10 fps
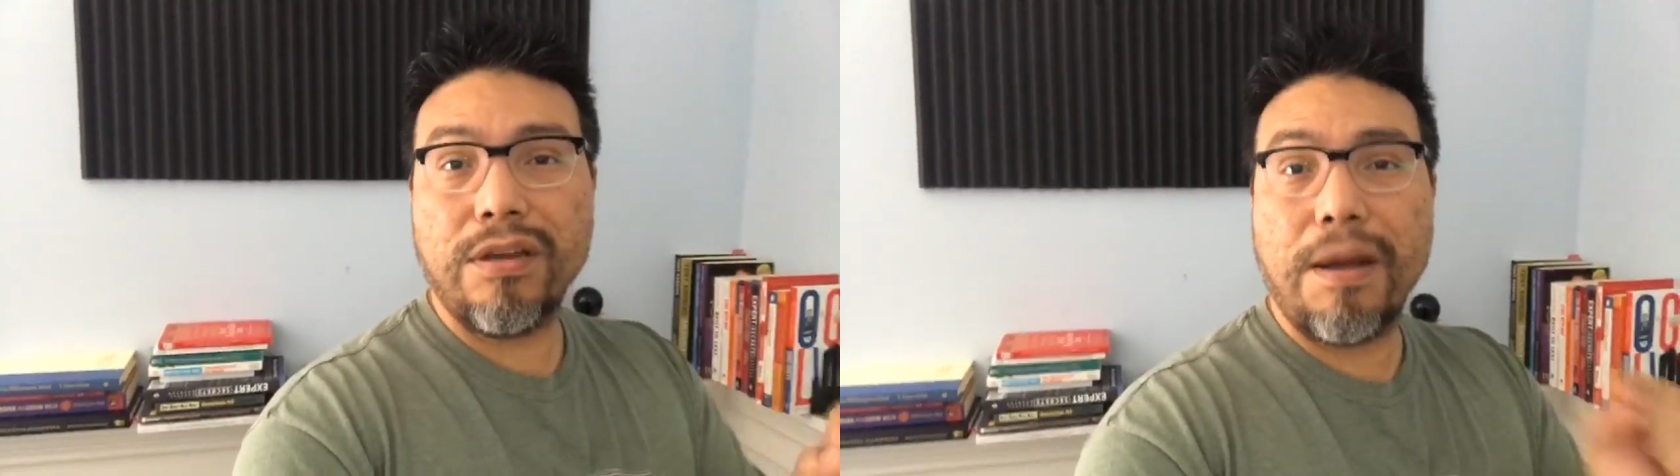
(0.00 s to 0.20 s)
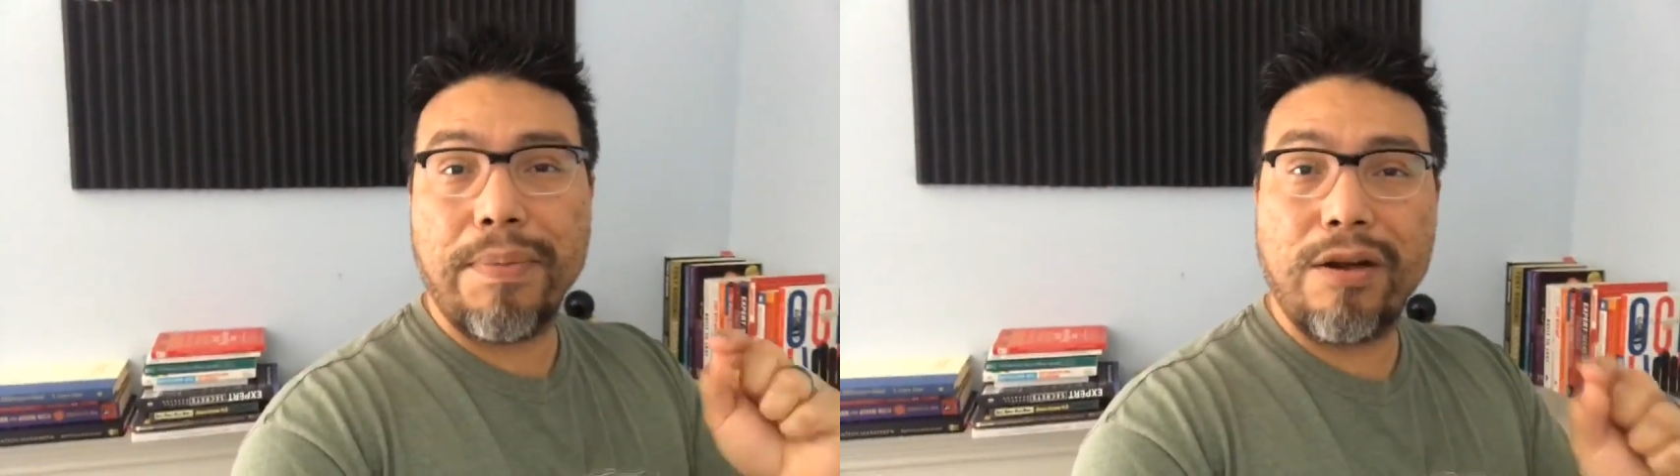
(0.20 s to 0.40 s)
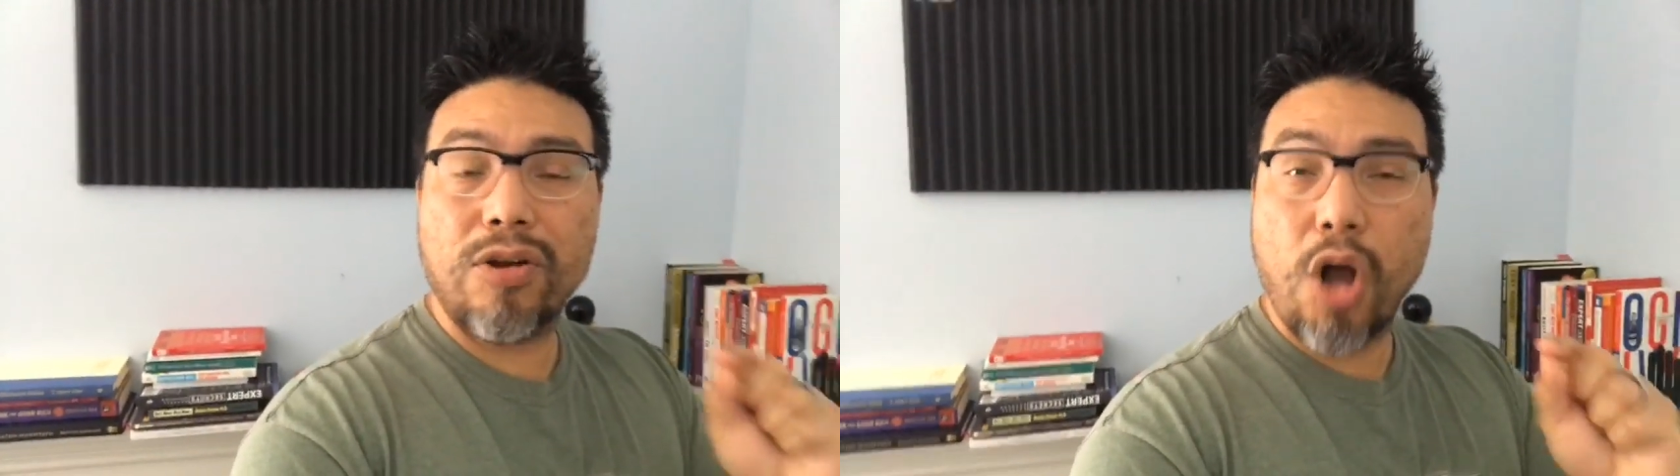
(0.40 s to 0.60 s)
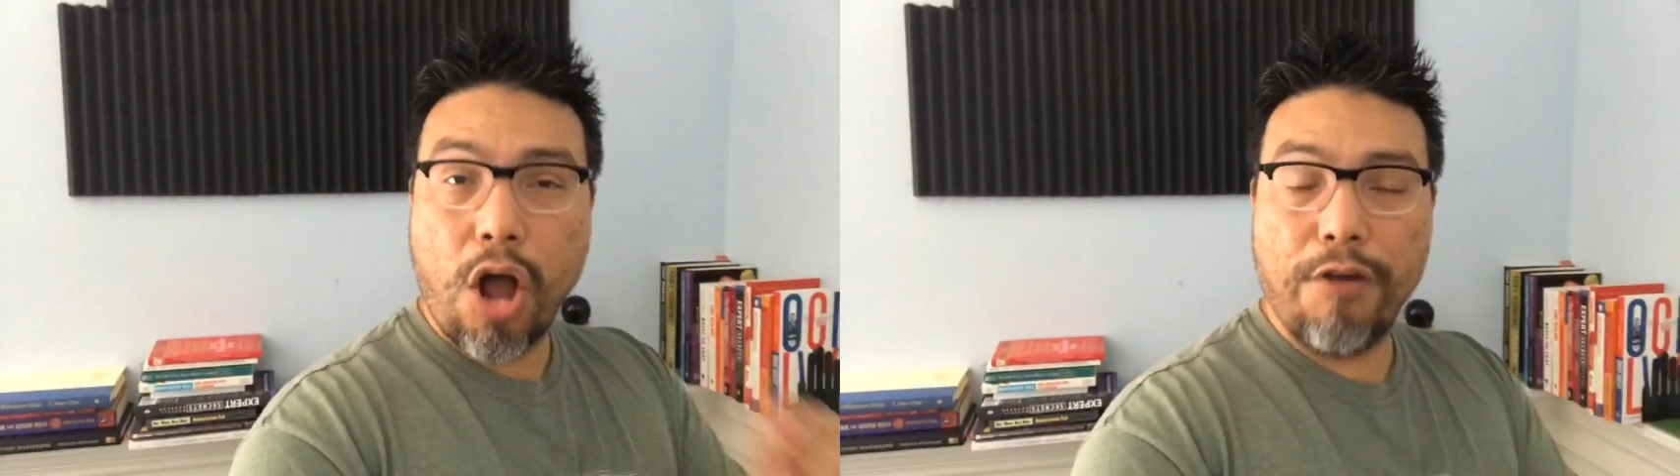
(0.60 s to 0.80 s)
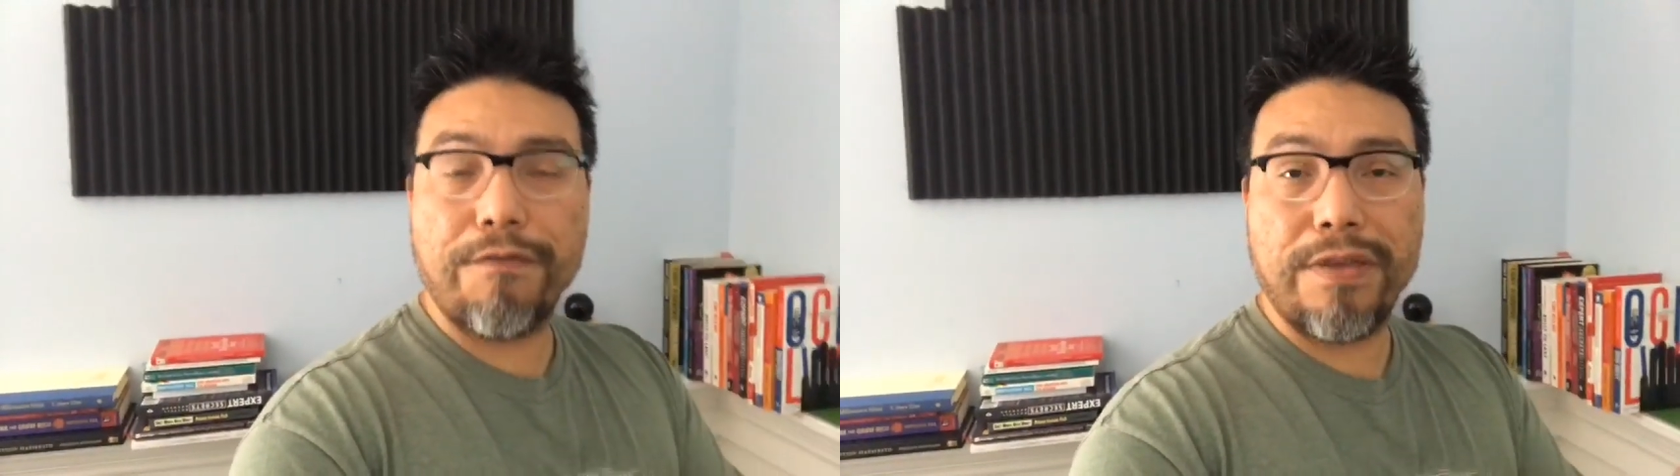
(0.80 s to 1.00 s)
about
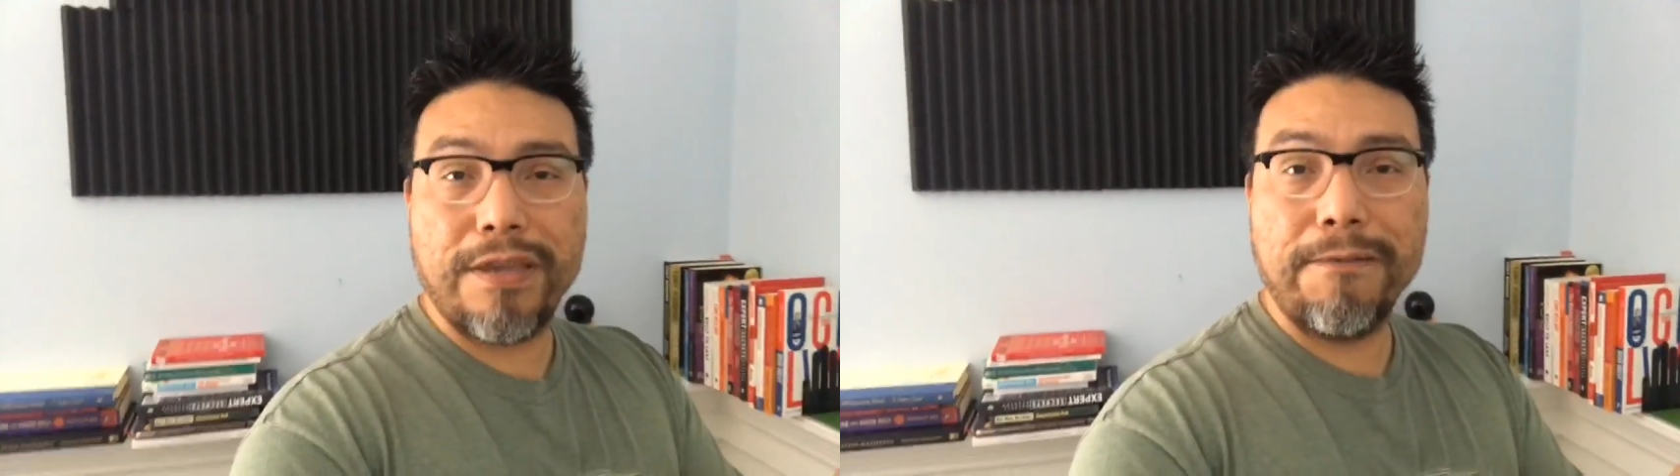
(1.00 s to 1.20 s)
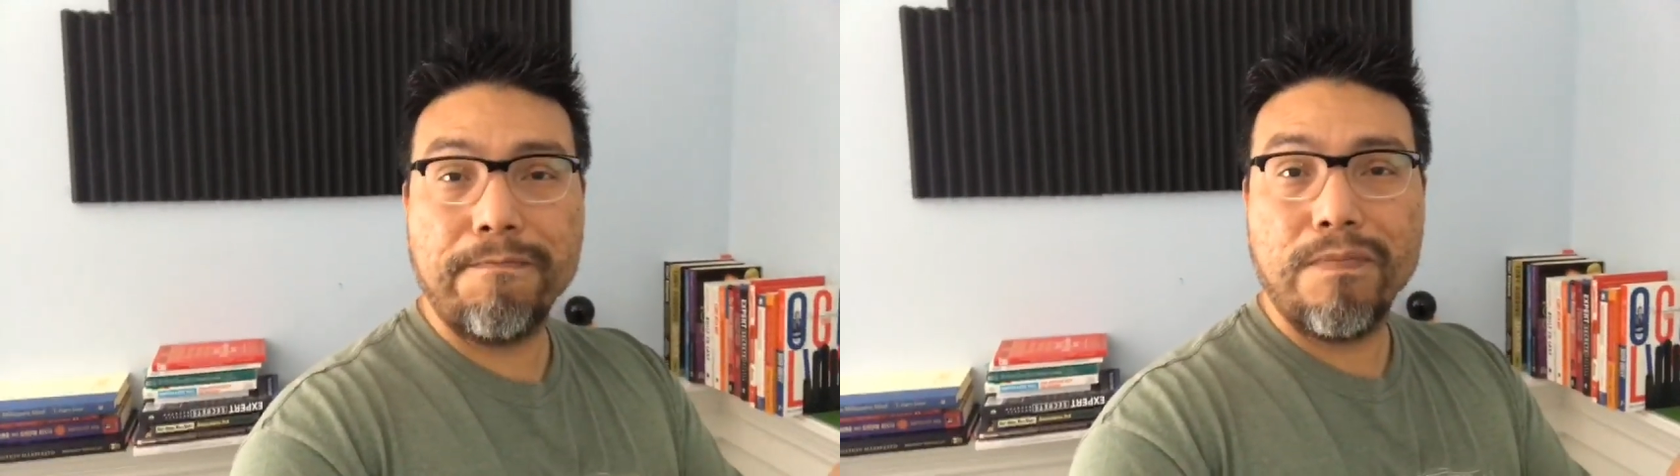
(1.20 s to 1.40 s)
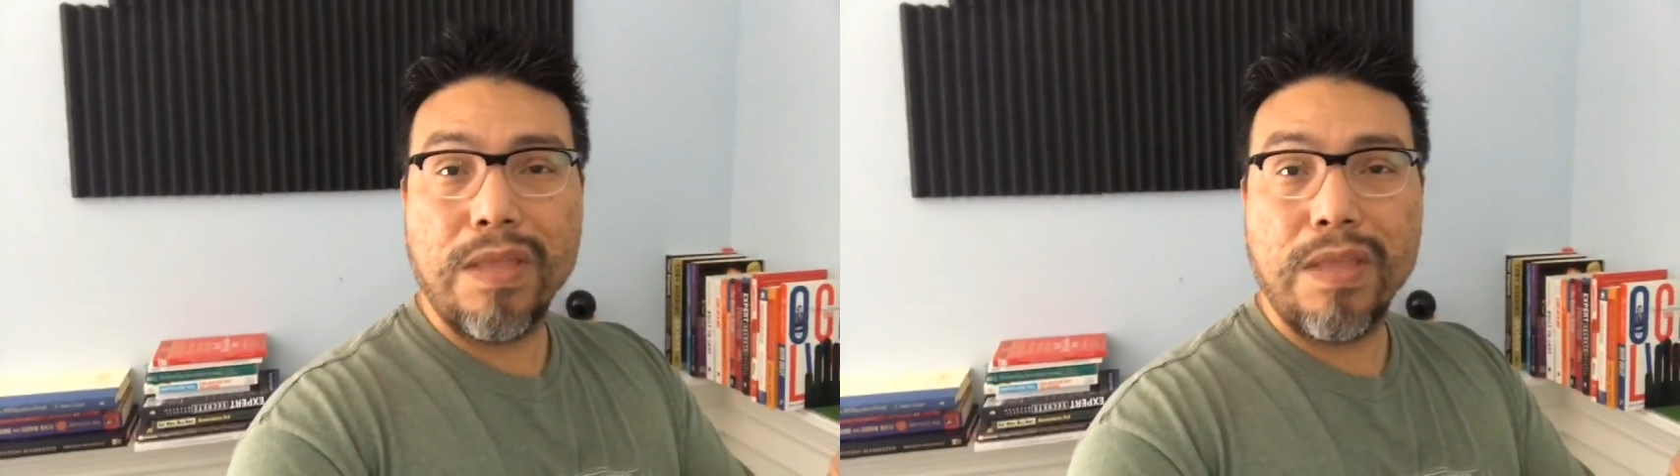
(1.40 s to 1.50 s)
coffee